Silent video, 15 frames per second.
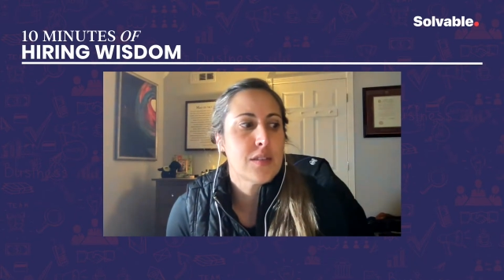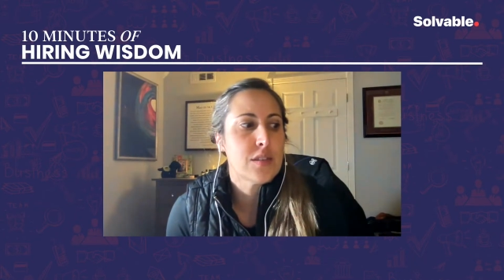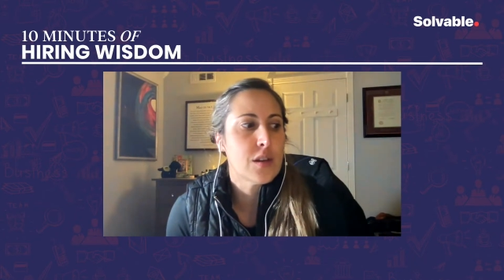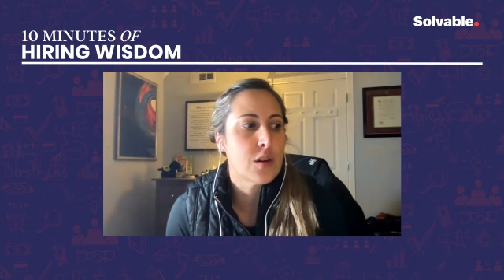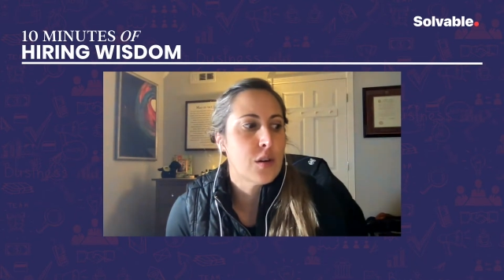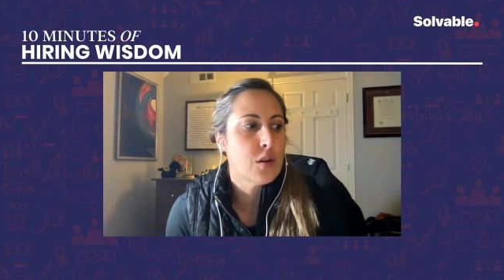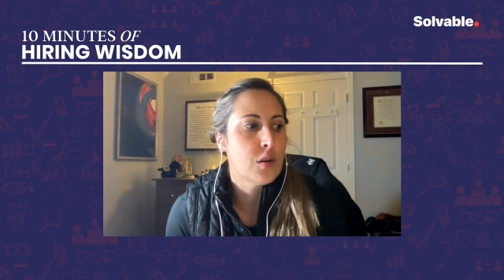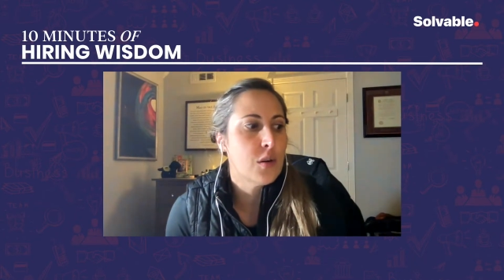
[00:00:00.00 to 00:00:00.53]

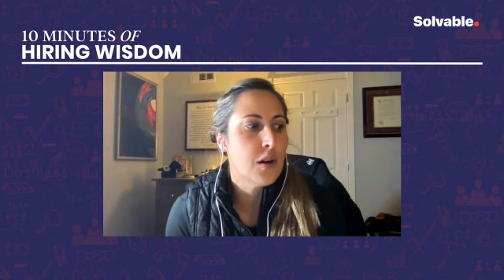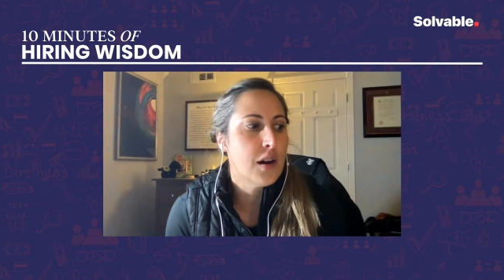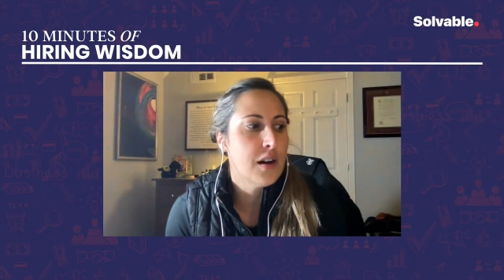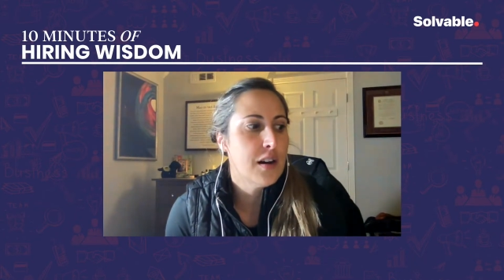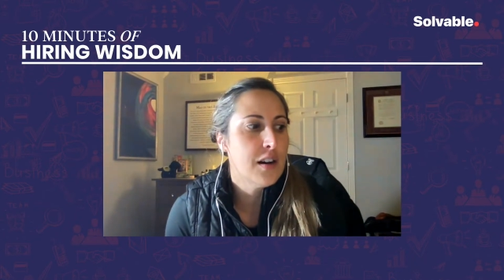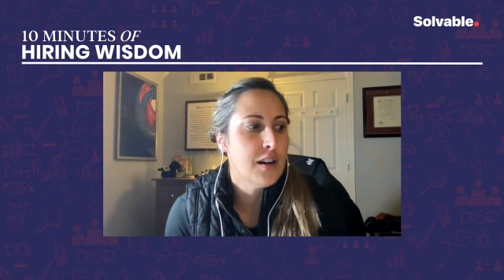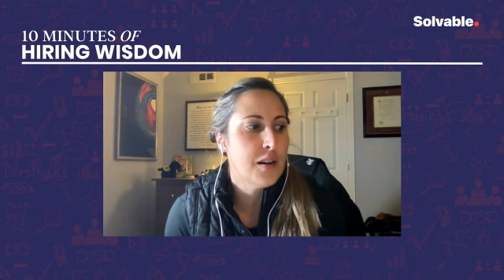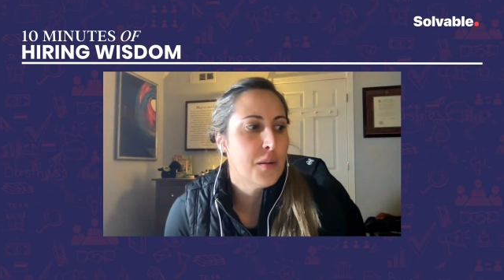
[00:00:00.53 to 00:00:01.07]
So,
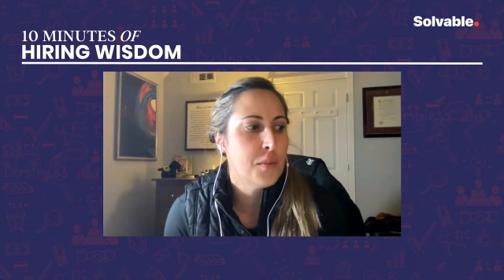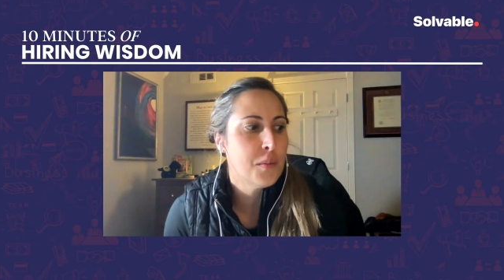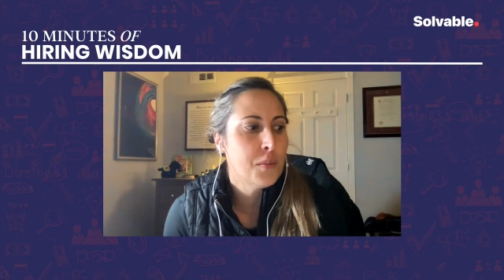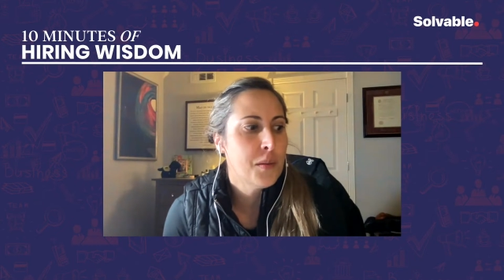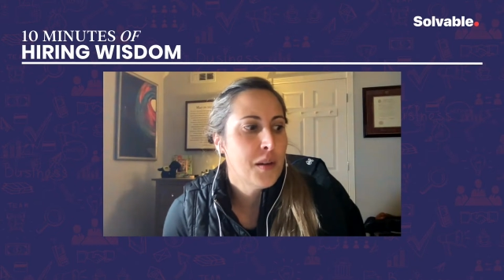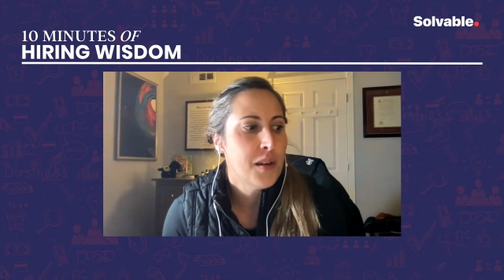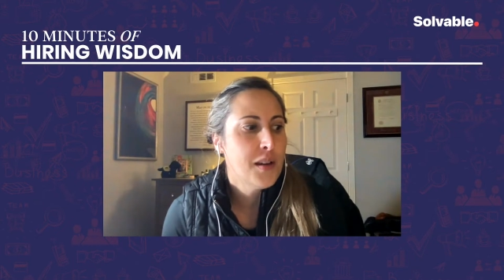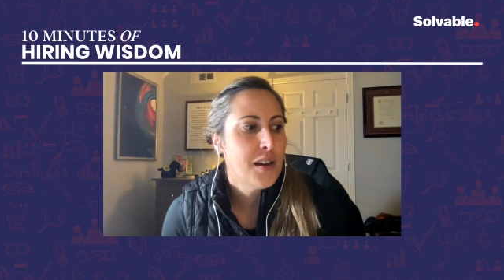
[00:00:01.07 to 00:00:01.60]

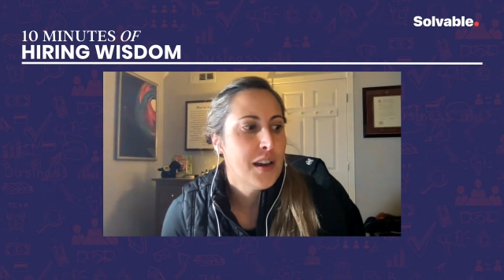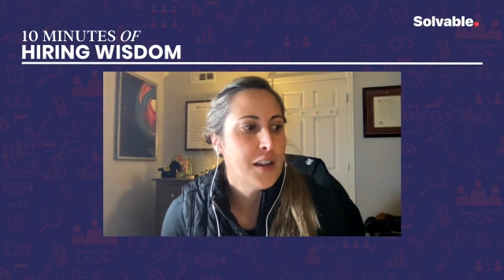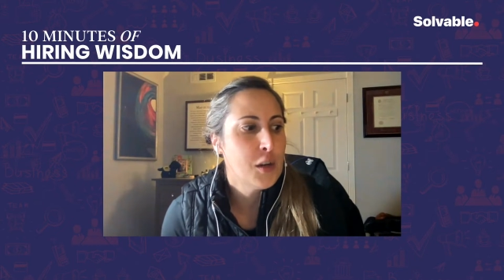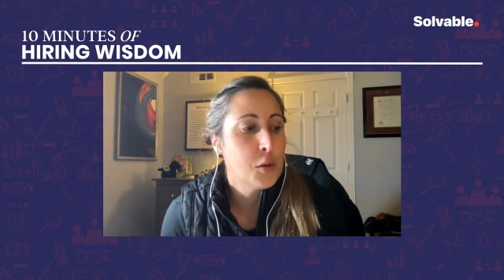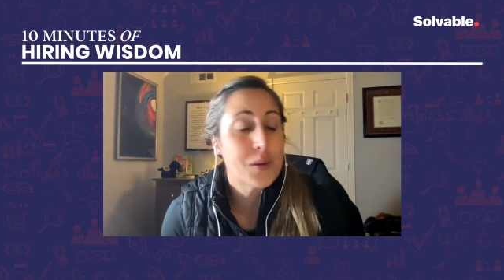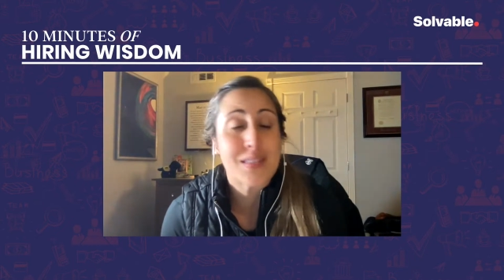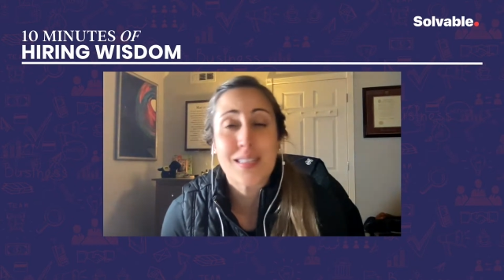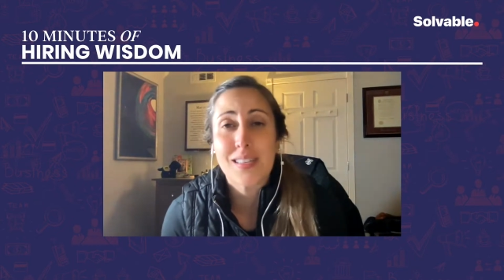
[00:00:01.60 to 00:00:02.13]
um, I
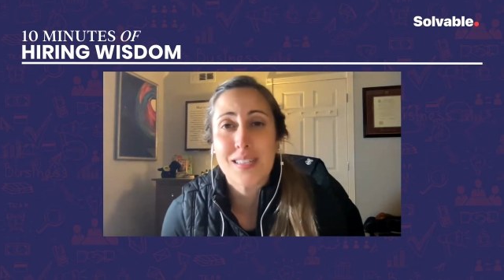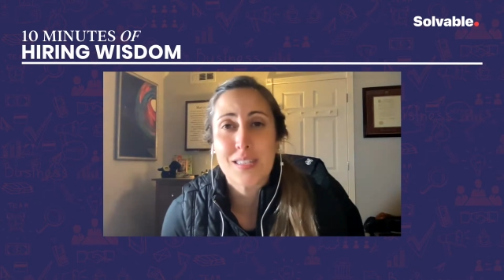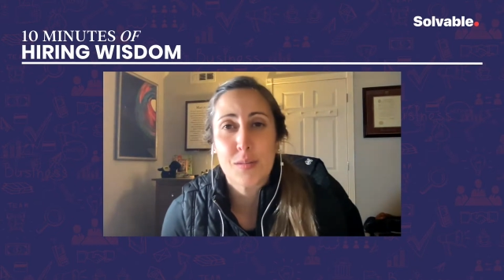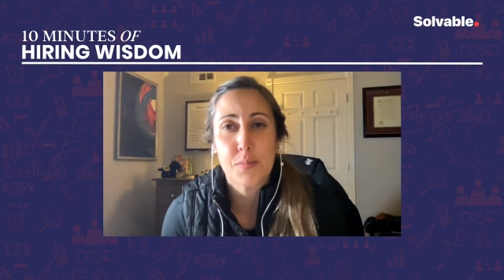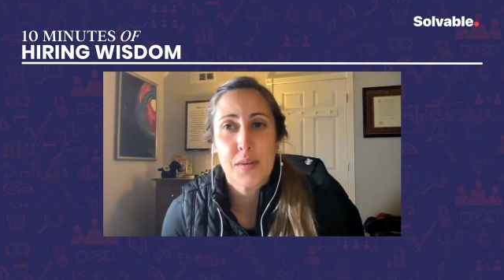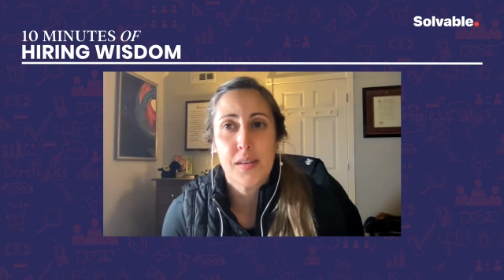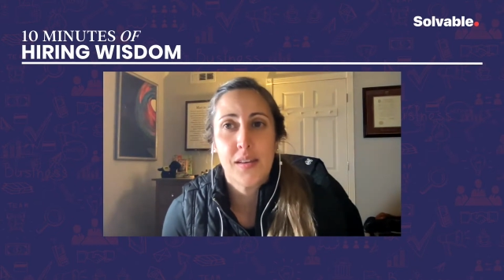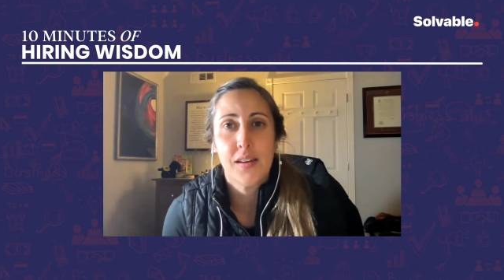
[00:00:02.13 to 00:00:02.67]
know what it's like
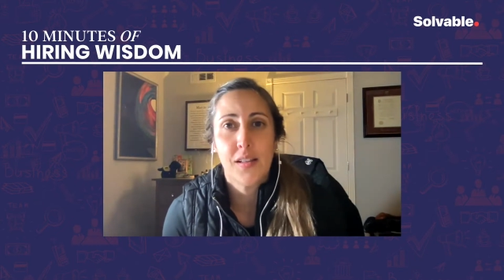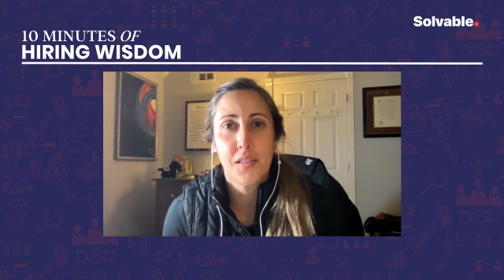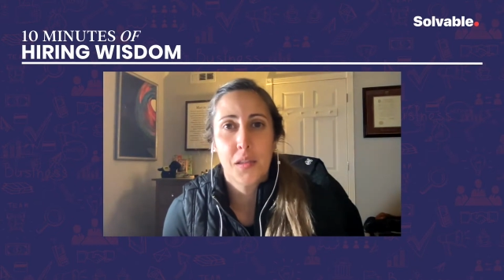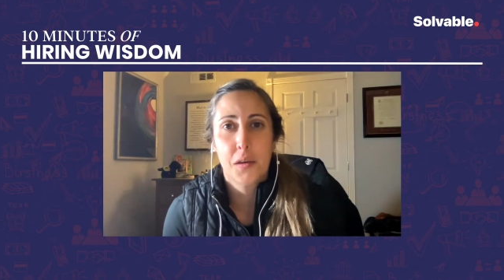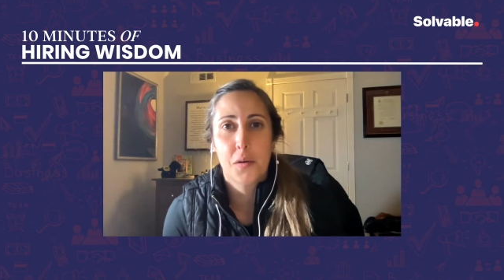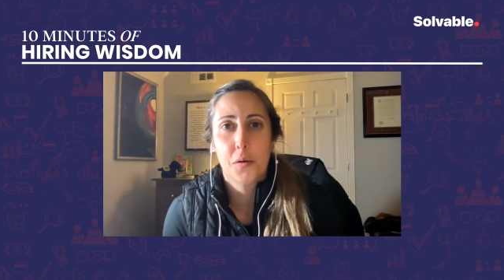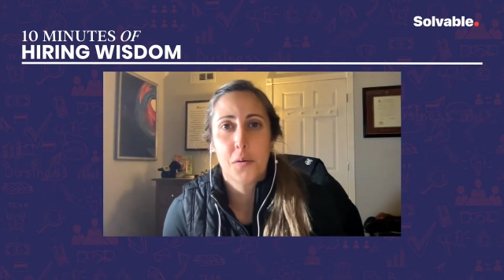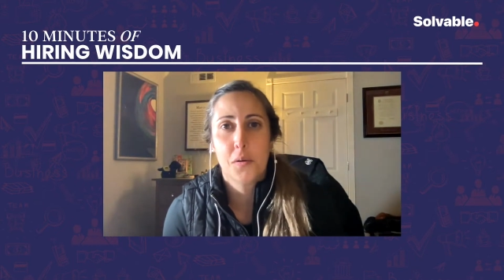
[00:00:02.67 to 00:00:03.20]
to be
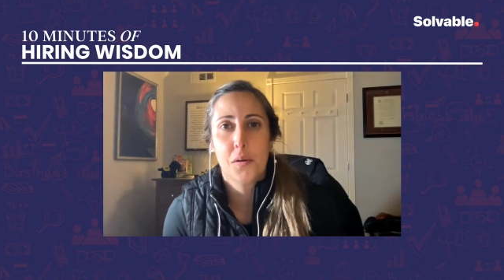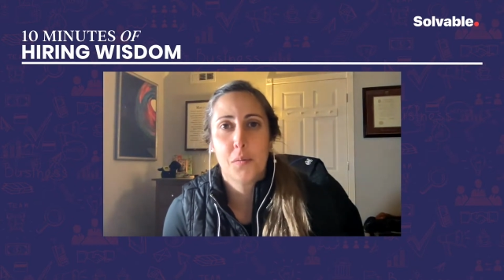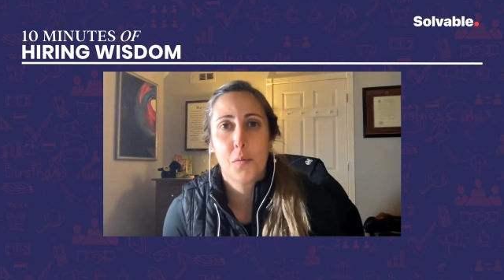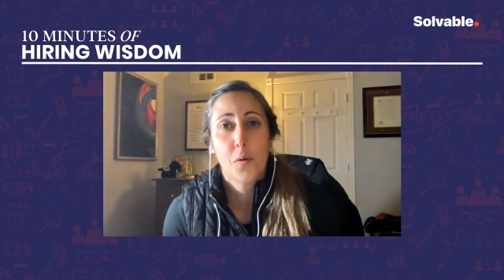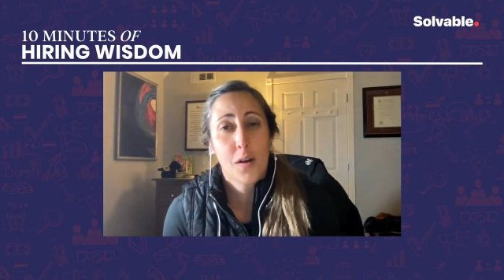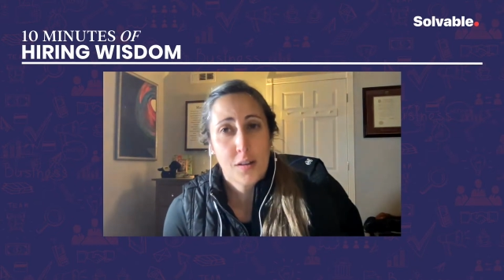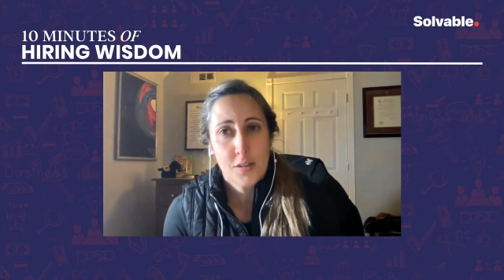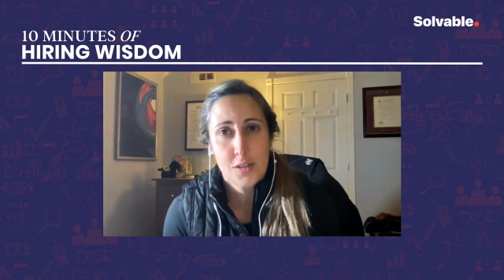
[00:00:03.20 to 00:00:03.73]
alone and
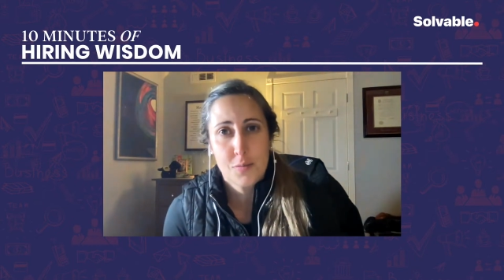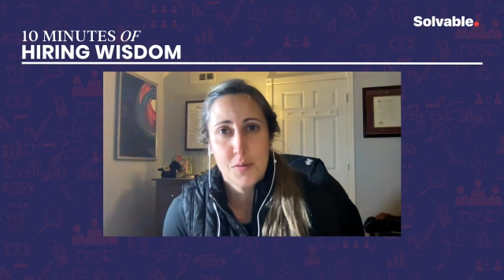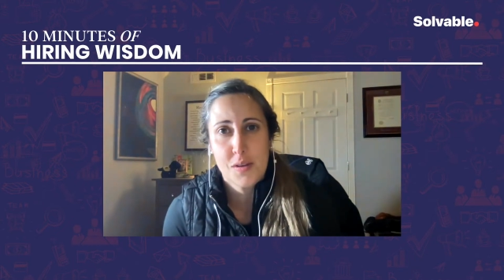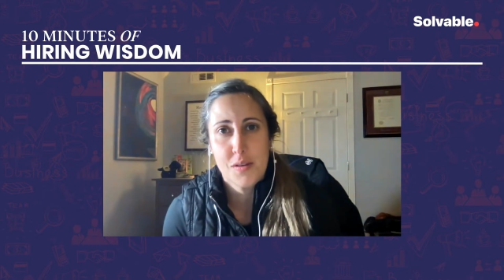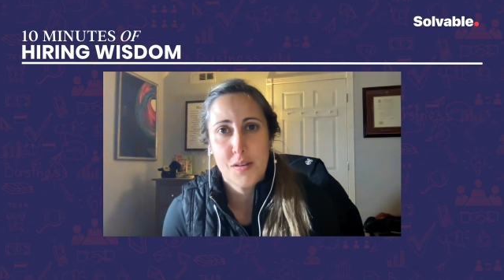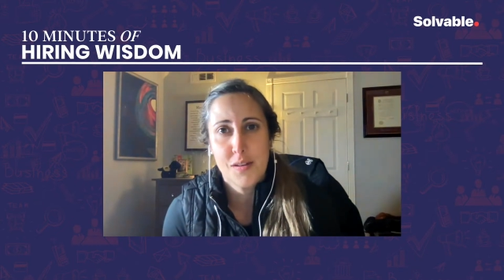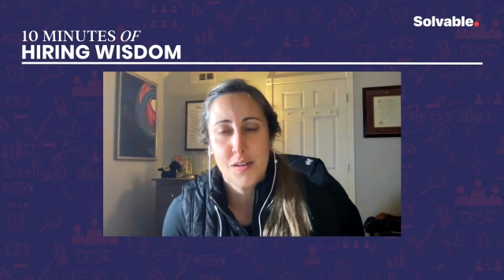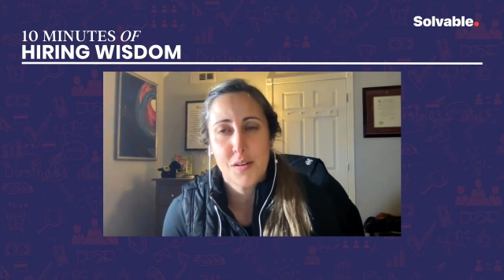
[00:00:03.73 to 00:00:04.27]
want to
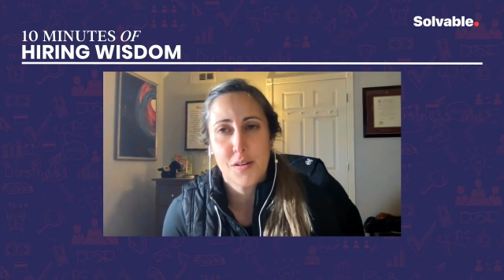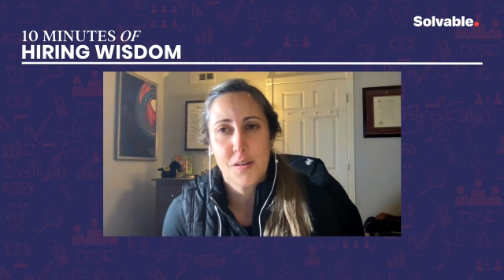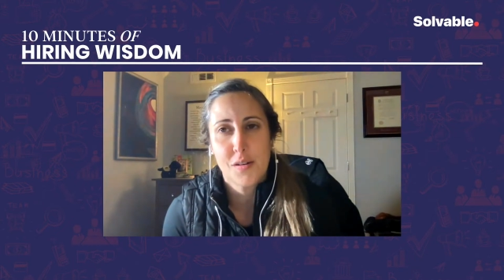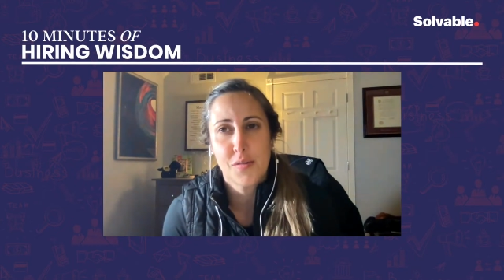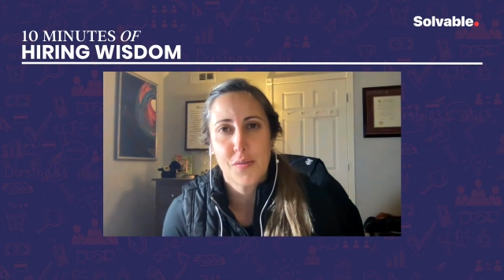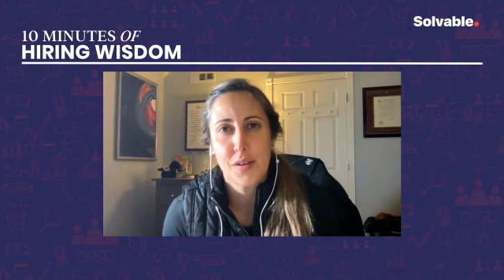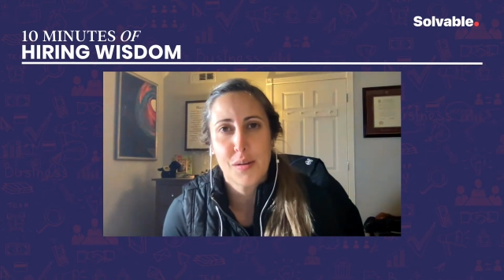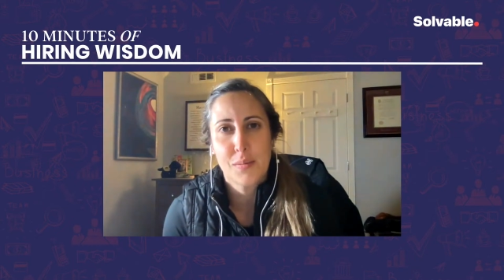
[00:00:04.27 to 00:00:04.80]
be near your
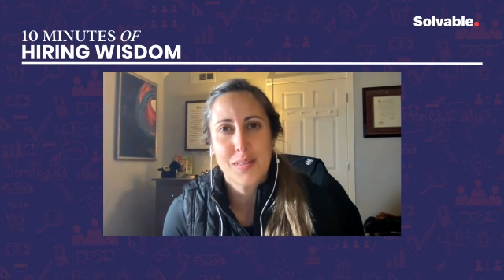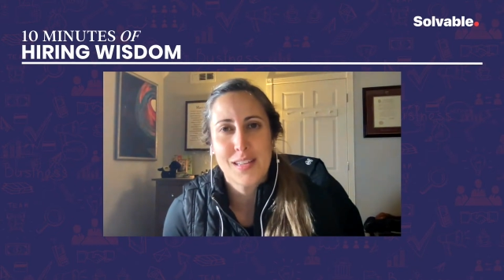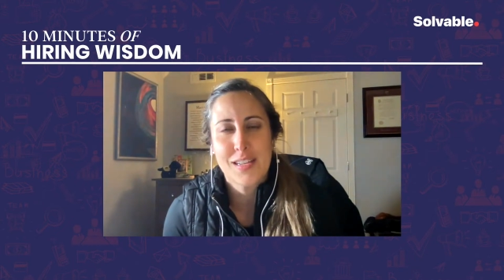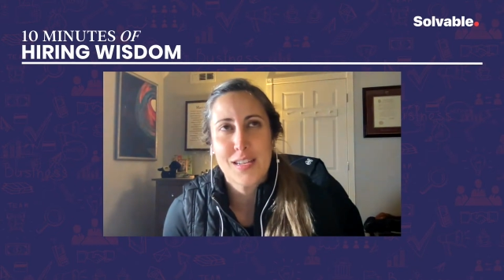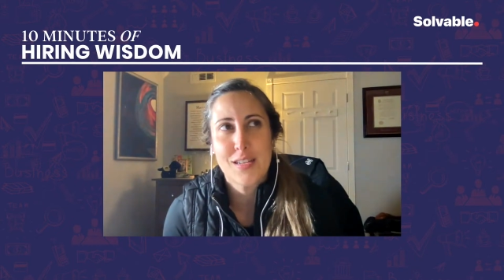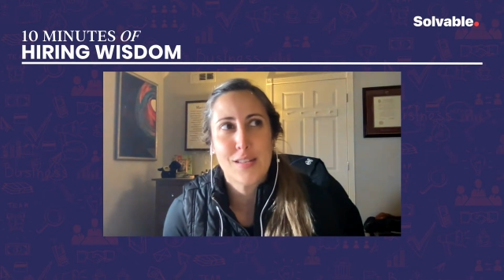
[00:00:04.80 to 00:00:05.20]
family.